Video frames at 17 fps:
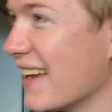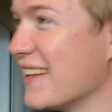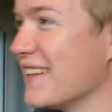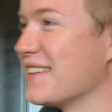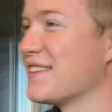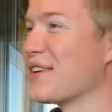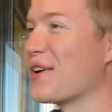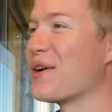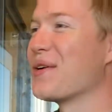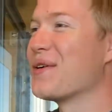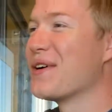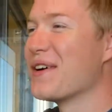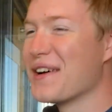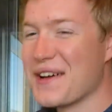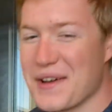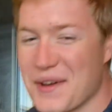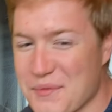And so,
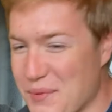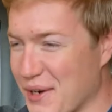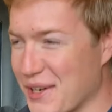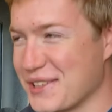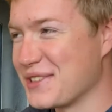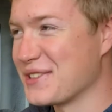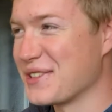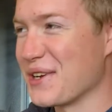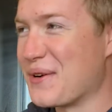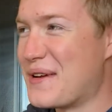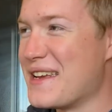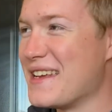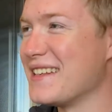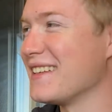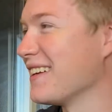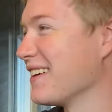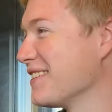but it's so
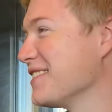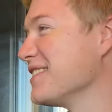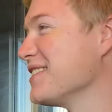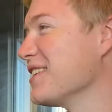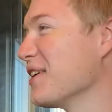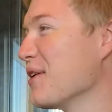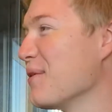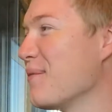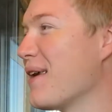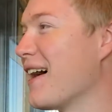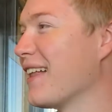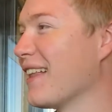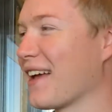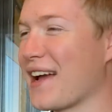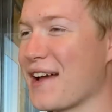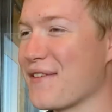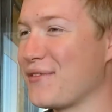easy. I was just telling them that.
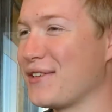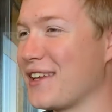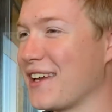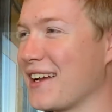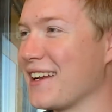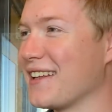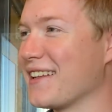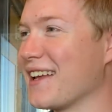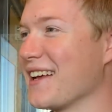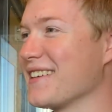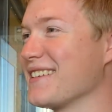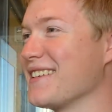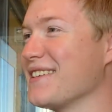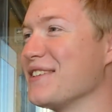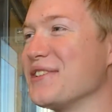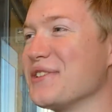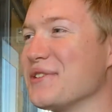Like, I haven't taken a test
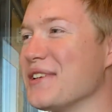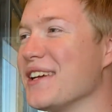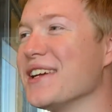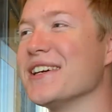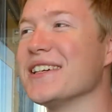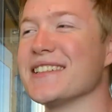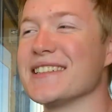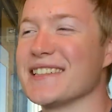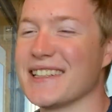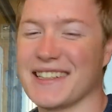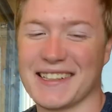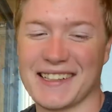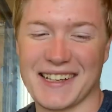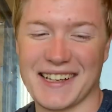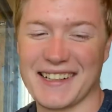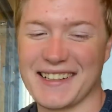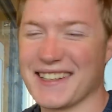in 2 years. I
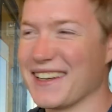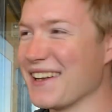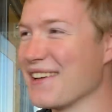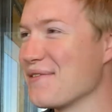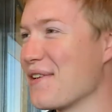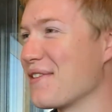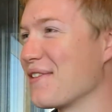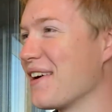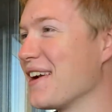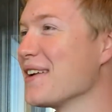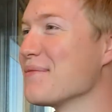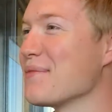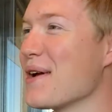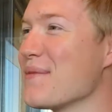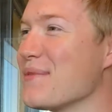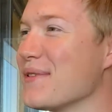mean, it's all about writing papers.